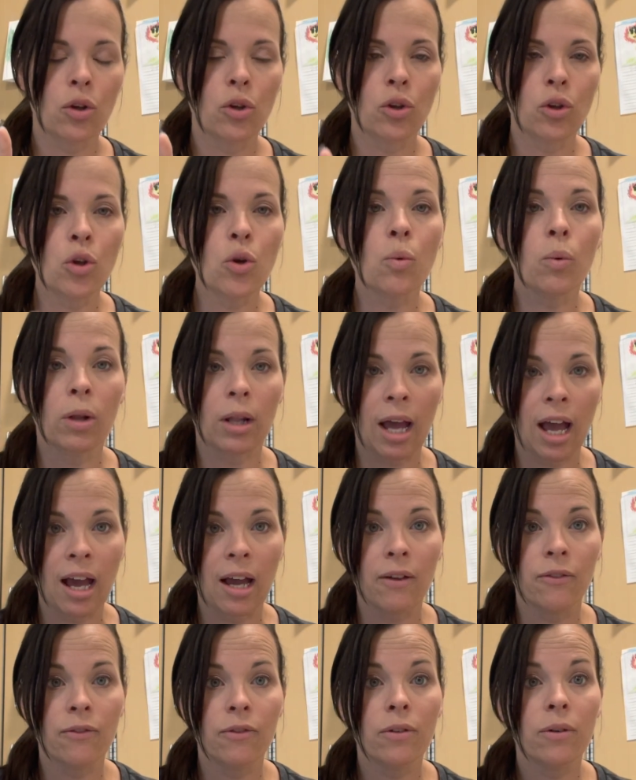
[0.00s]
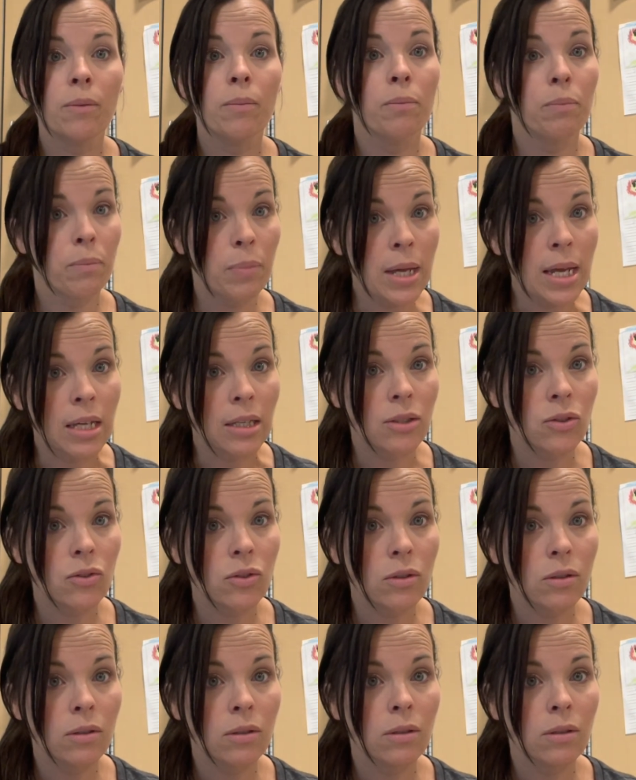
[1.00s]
you will have peace.